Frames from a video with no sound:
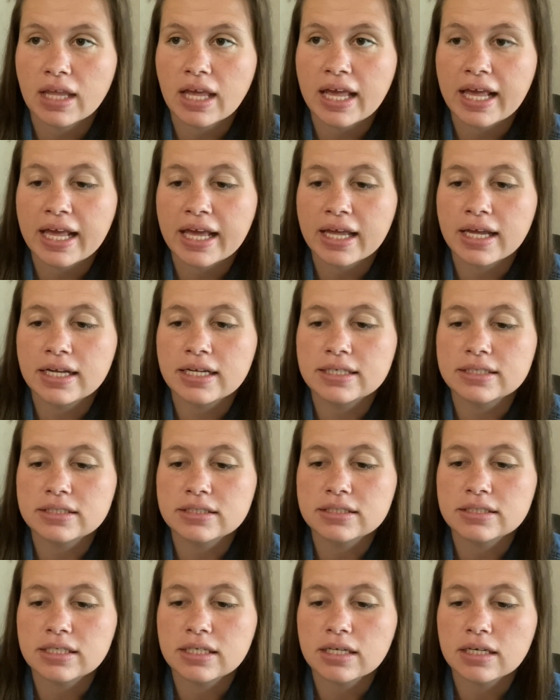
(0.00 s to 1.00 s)

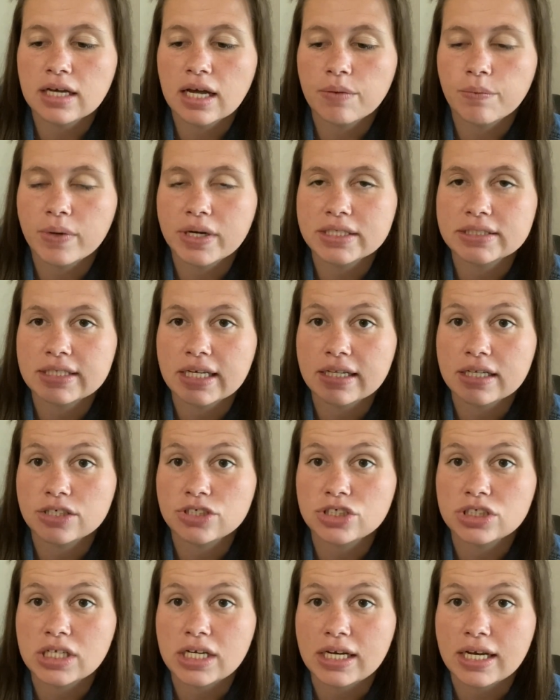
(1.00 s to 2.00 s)
and I want to say that
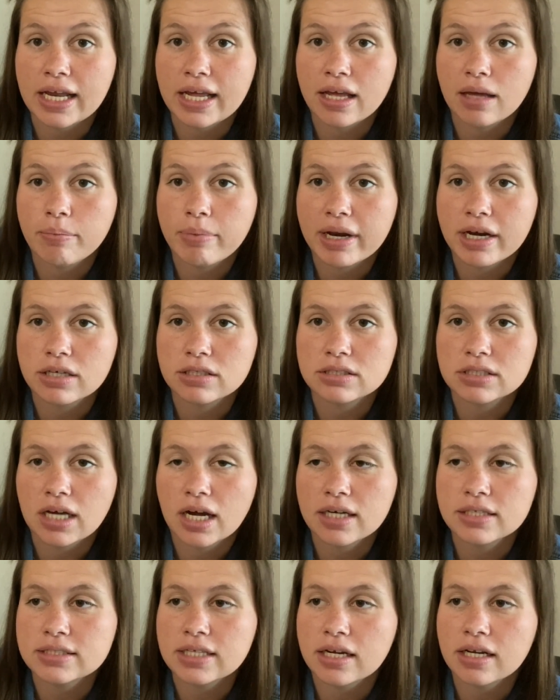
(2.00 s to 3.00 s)
she knit a pair of
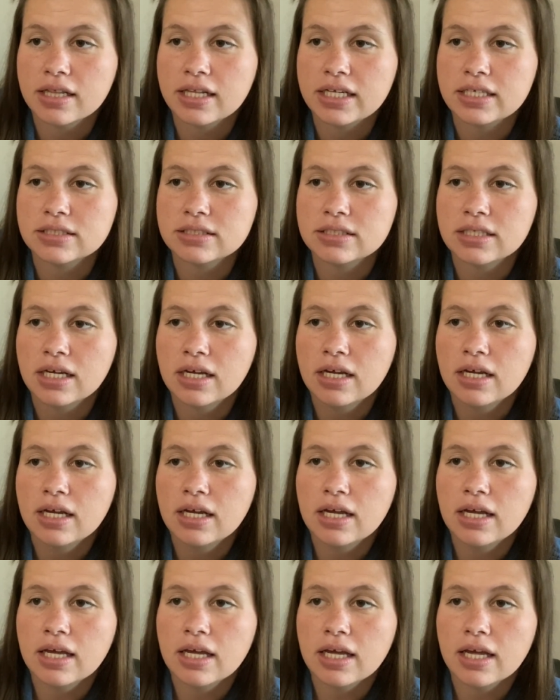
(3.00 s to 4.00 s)
socks out of these.
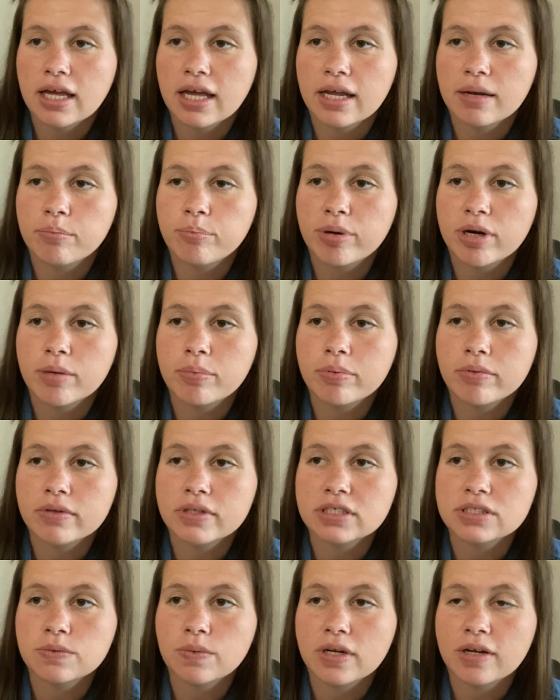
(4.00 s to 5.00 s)
And purple
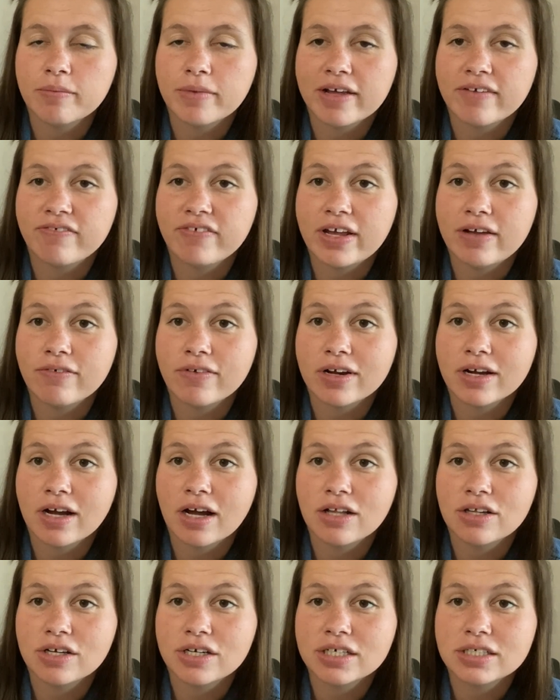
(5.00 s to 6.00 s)
is one of my favorite
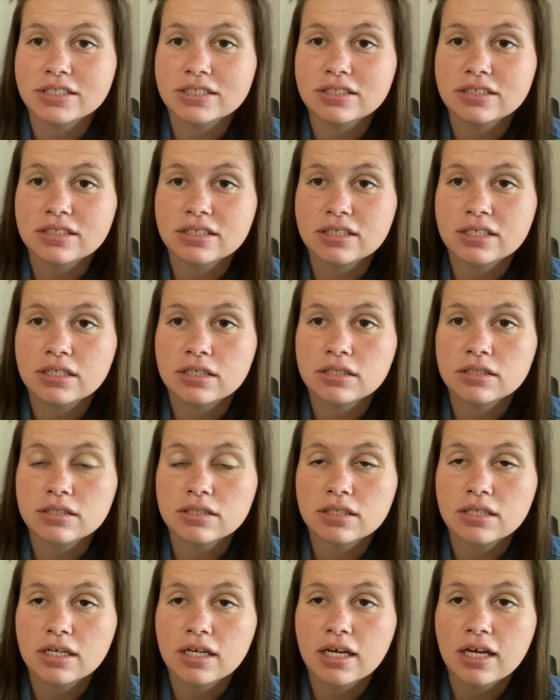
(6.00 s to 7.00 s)
colors.
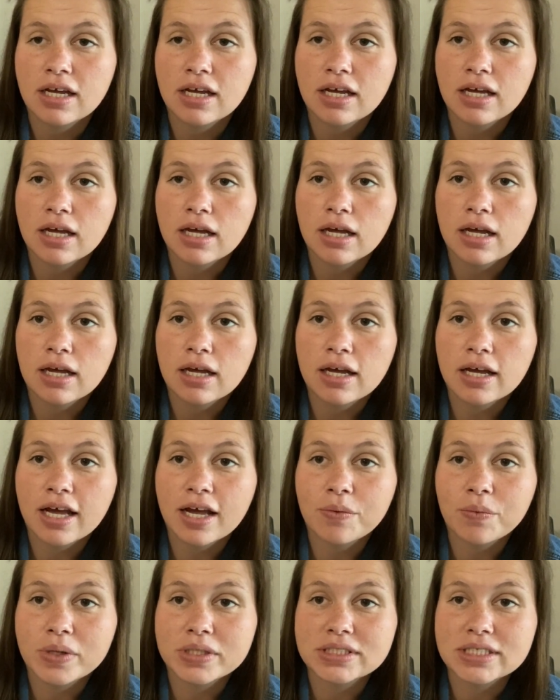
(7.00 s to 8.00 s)

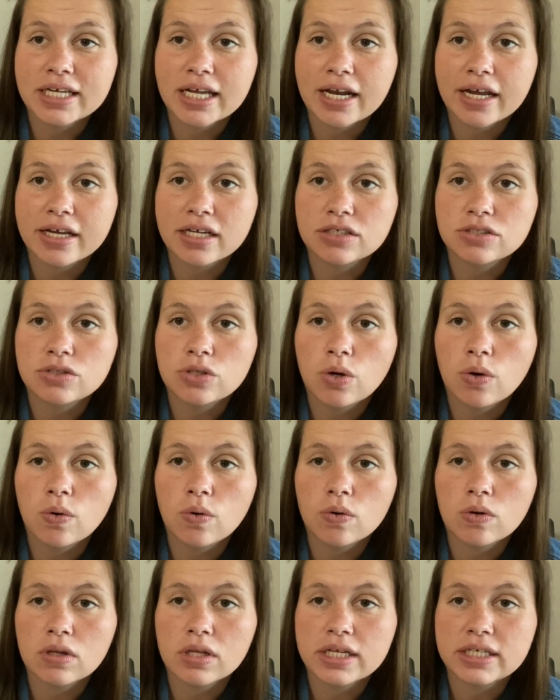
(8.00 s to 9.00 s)
And once again, I can
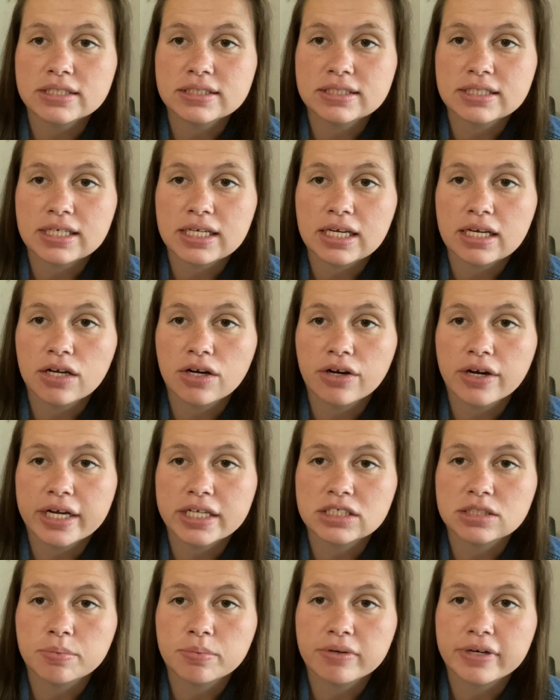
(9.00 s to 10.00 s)
totally see her
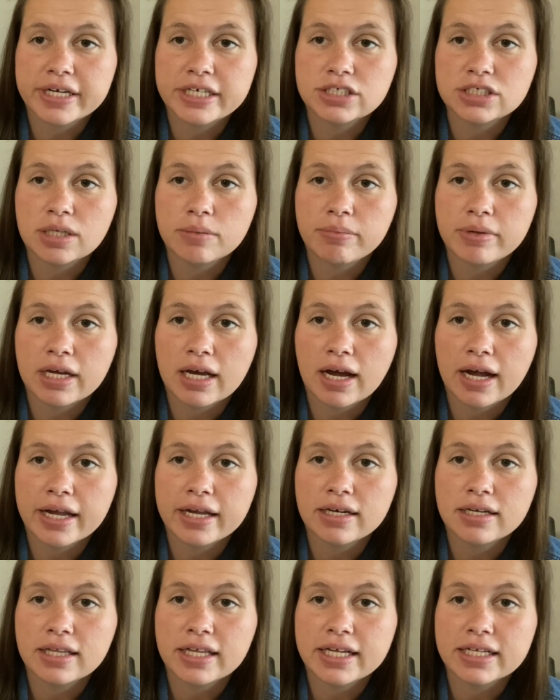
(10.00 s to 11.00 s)
inspiration
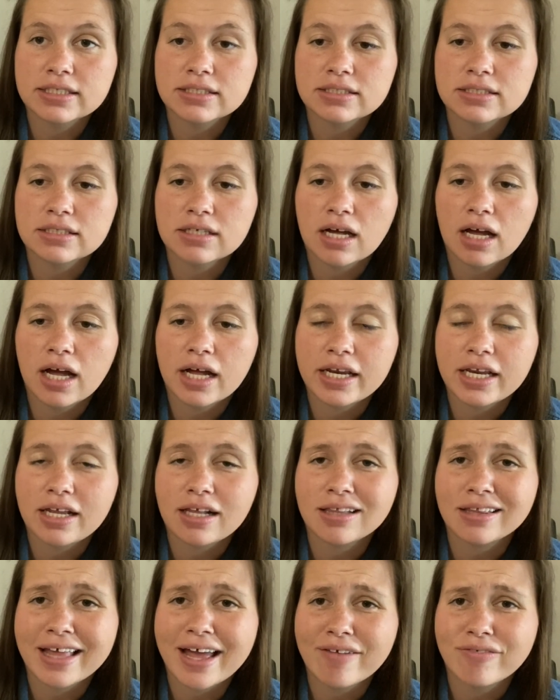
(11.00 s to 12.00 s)
behind this
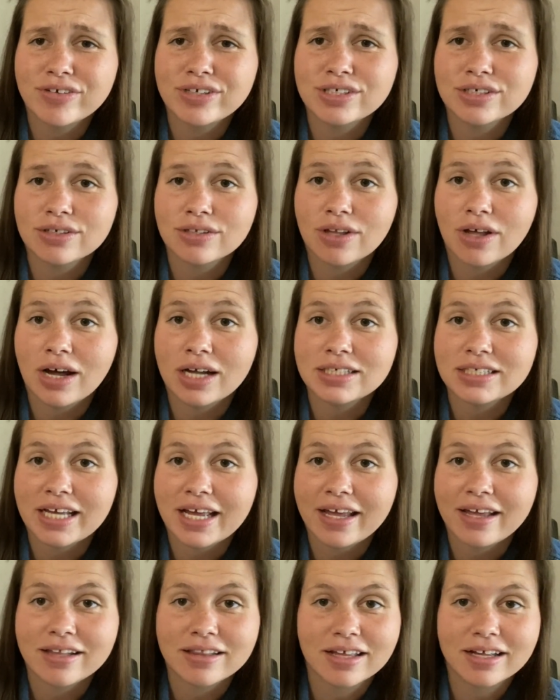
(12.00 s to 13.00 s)
Honey Lavender
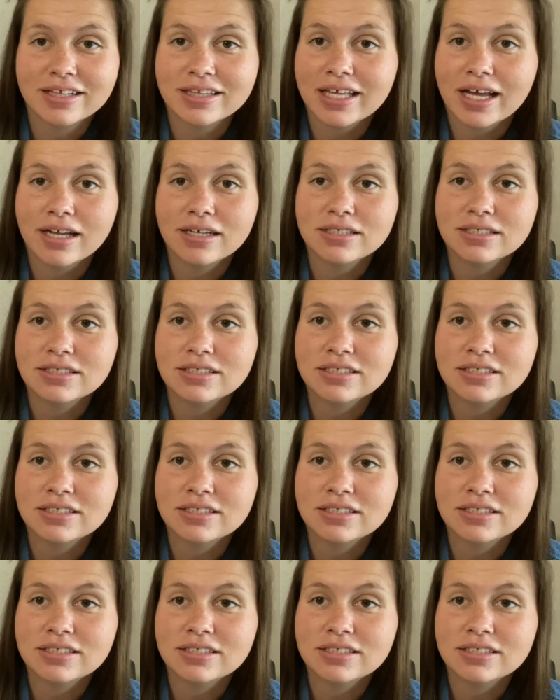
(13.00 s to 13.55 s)
Latte. Like that,